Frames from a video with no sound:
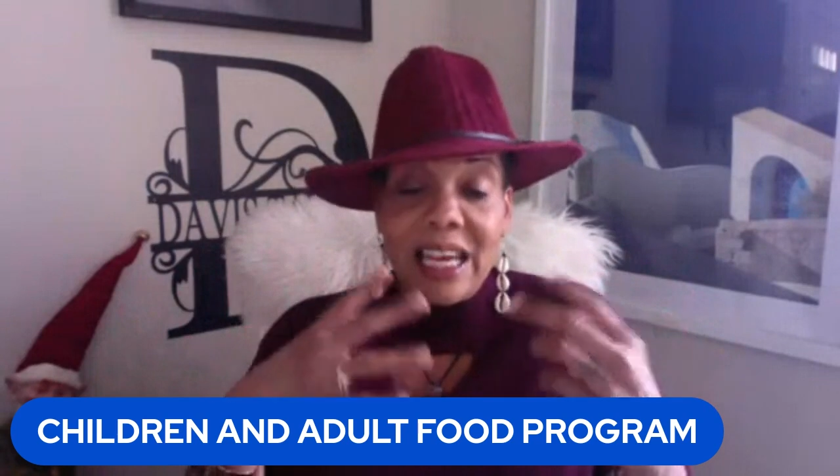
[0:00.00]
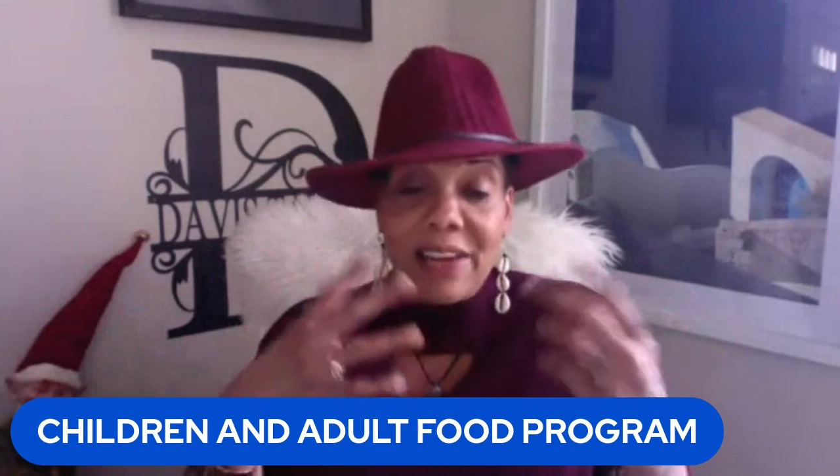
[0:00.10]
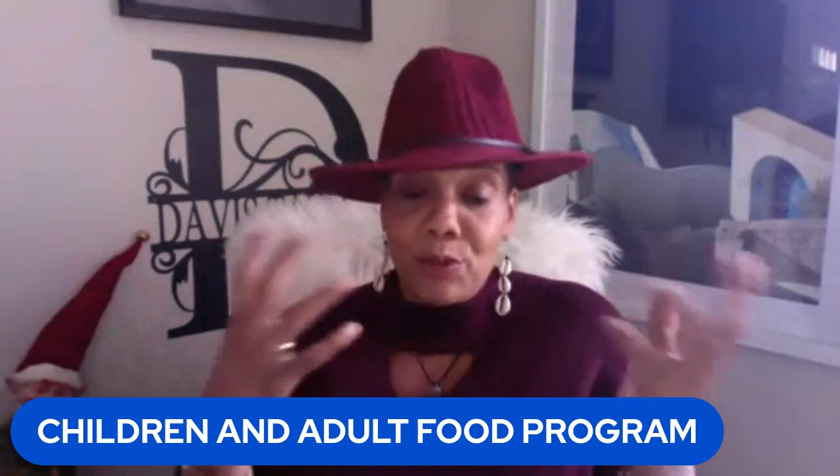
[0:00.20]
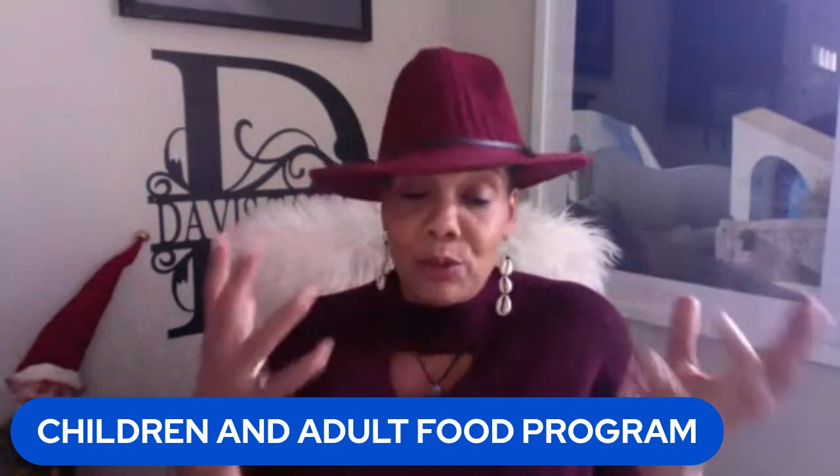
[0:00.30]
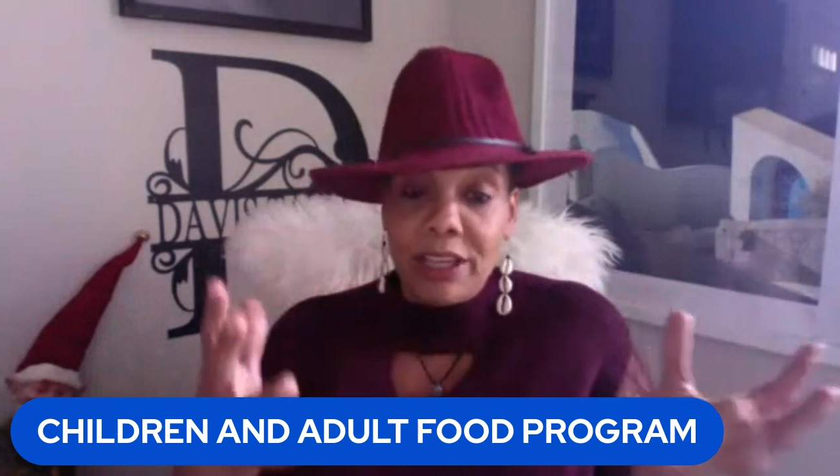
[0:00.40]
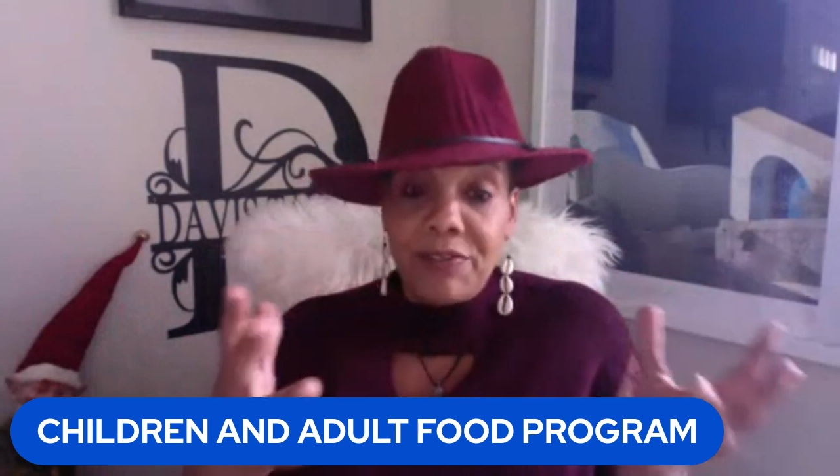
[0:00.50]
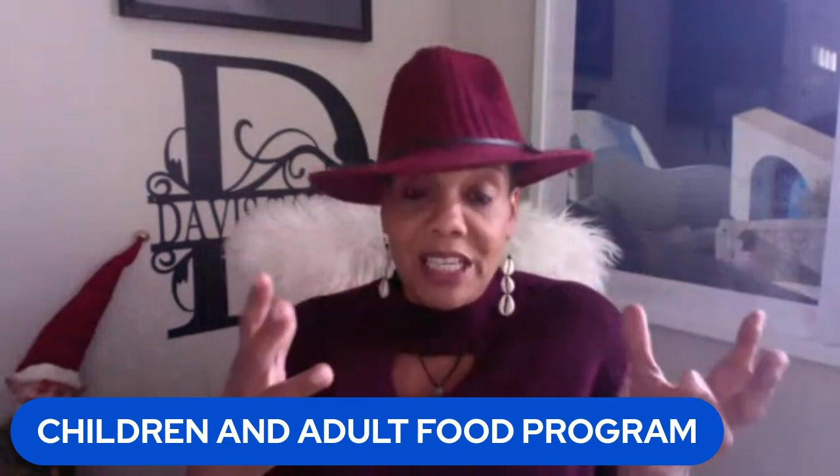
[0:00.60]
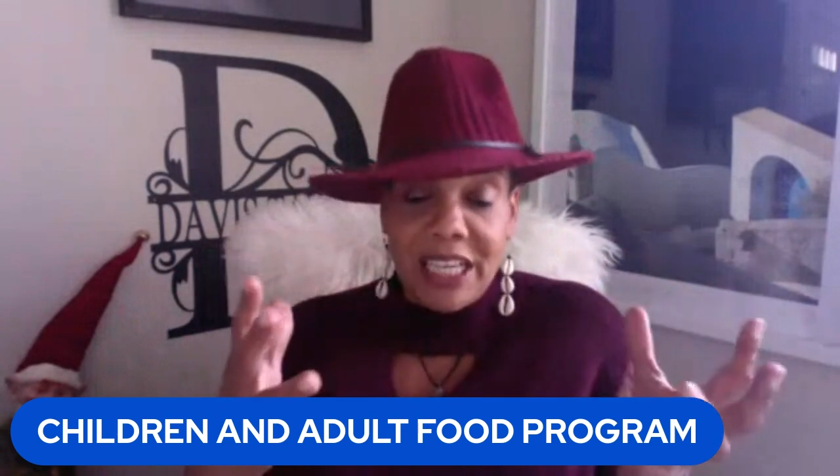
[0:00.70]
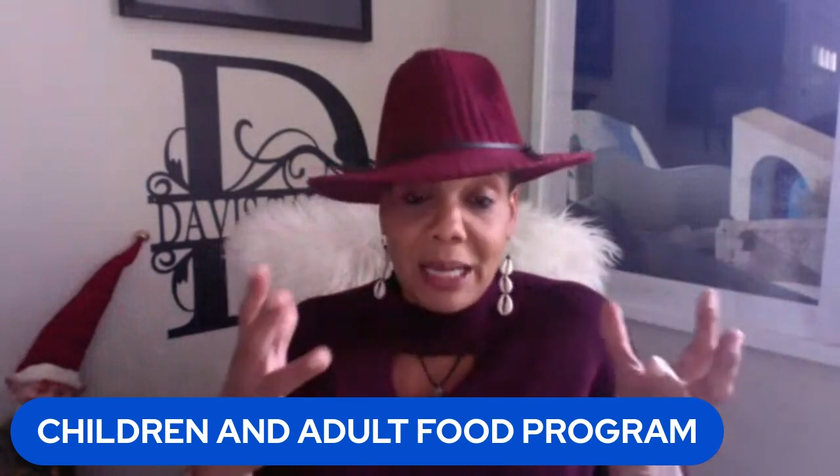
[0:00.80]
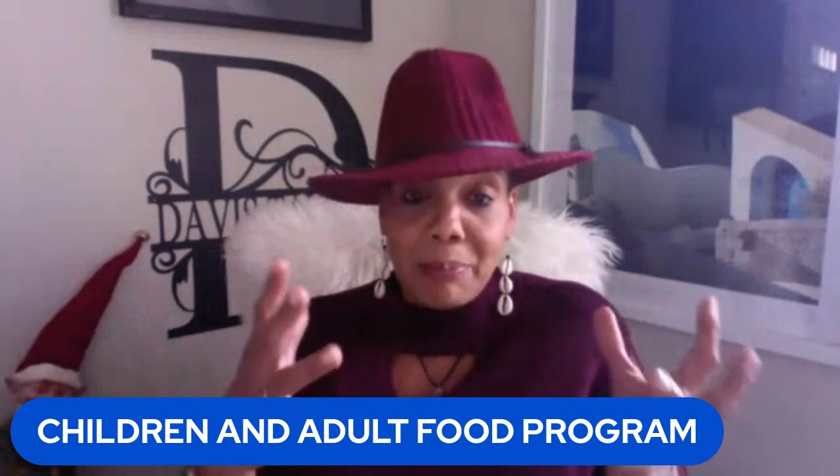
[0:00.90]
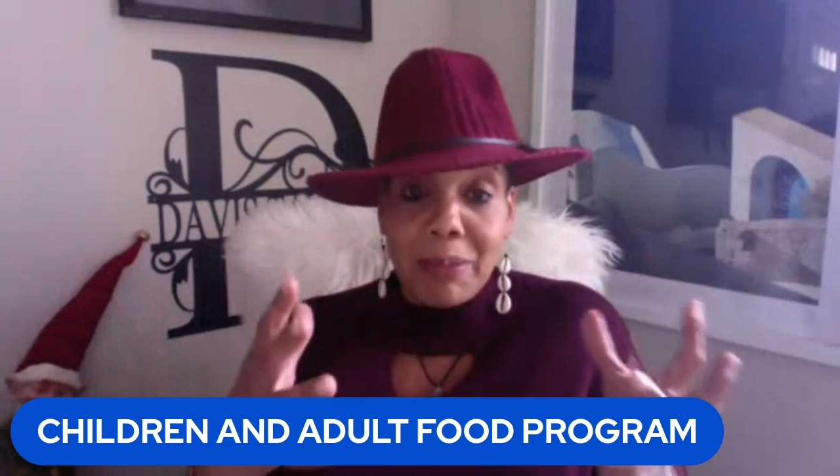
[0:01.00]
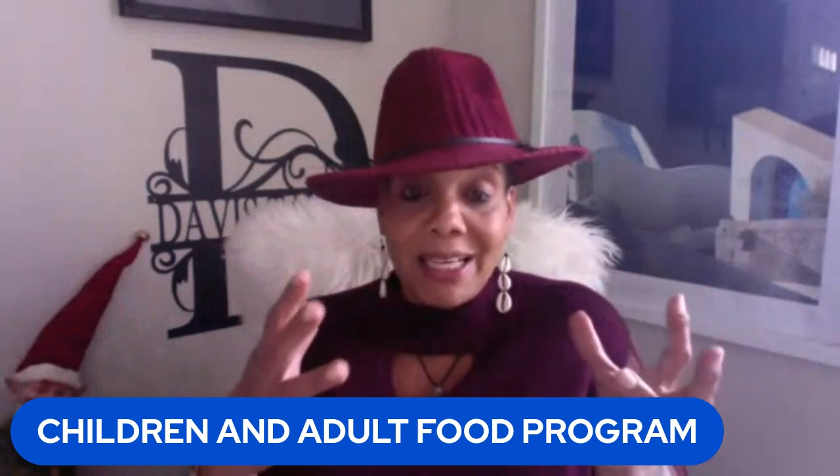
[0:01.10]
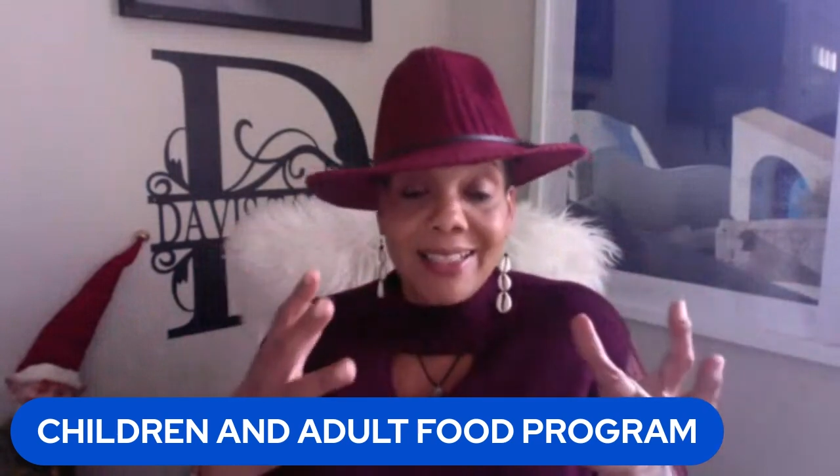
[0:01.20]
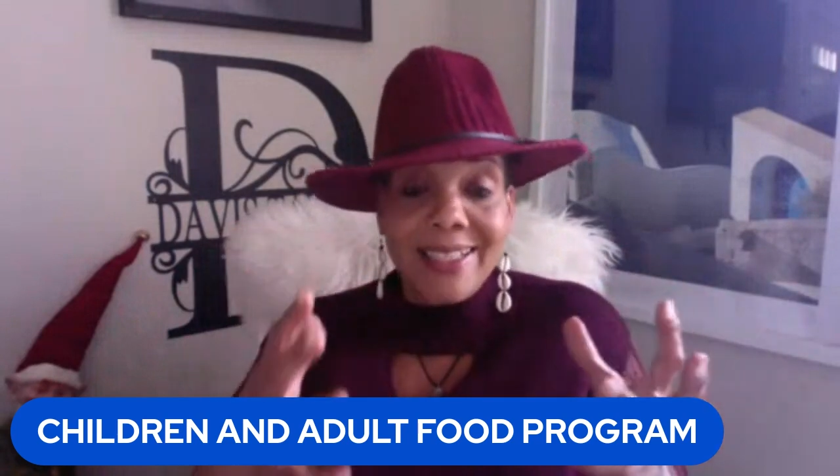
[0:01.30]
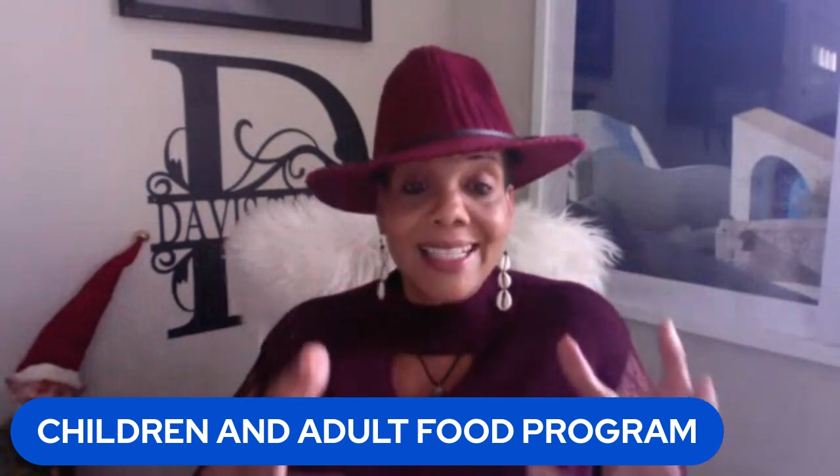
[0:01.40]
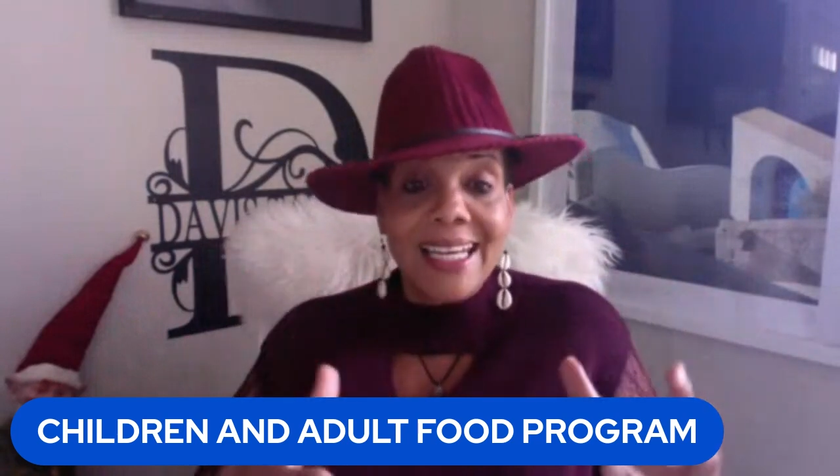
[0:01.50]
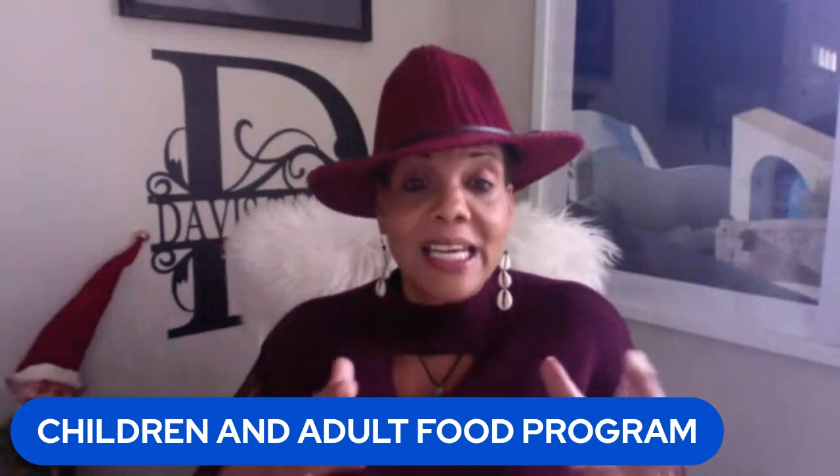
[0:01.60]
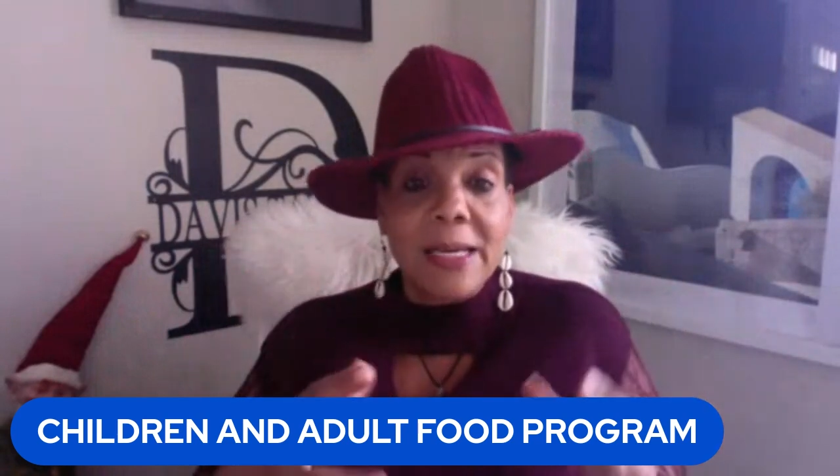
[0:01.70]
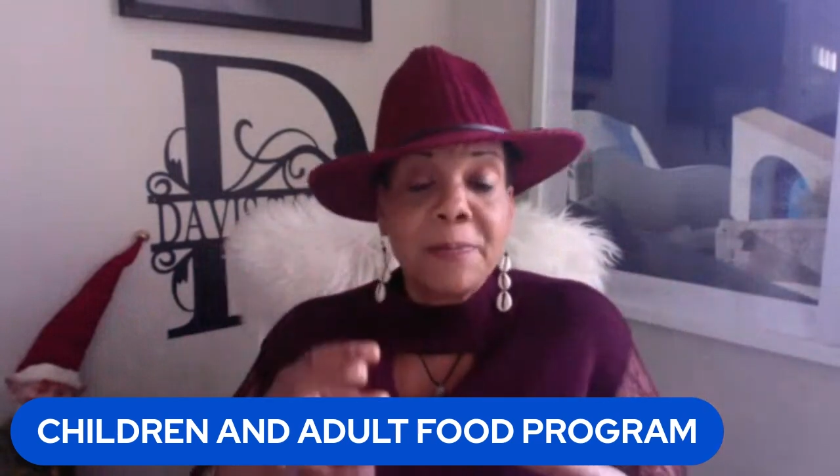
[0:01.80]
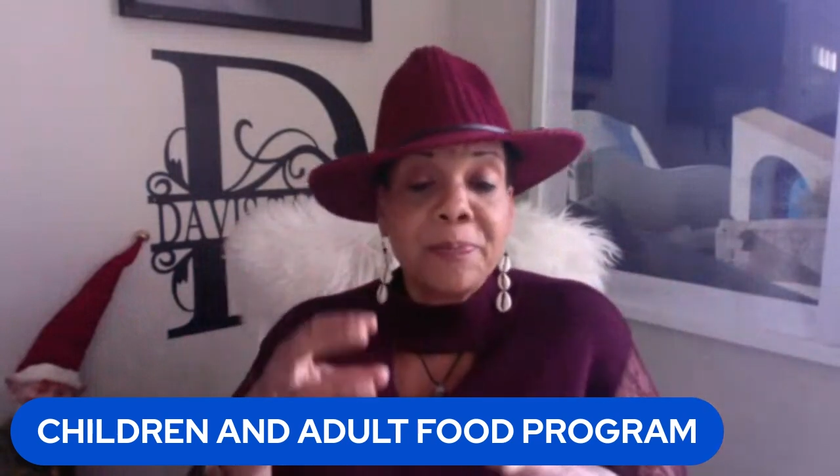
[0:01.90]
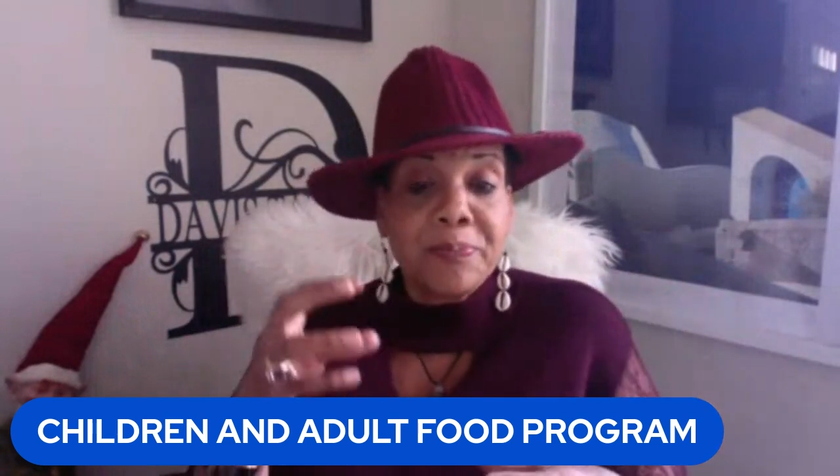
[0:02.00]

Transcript: if you're living in a big city,